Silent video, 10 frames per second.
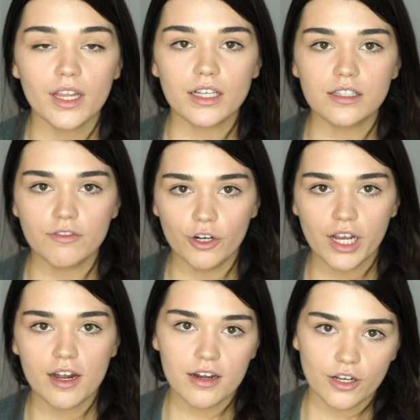It's very
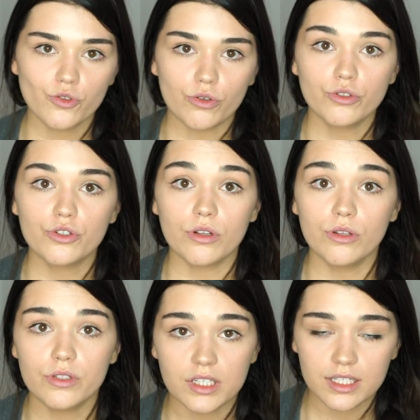unnatural to
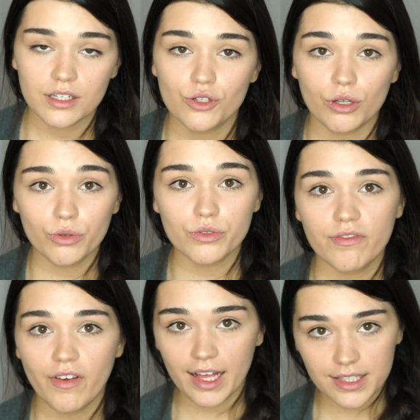lose it, to lose
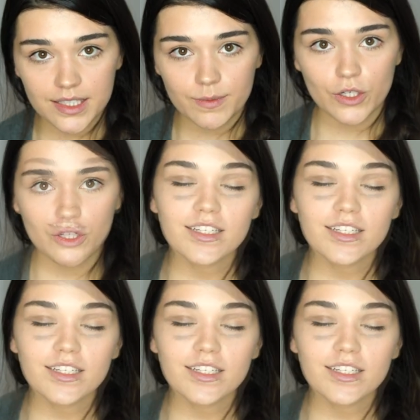fat especially.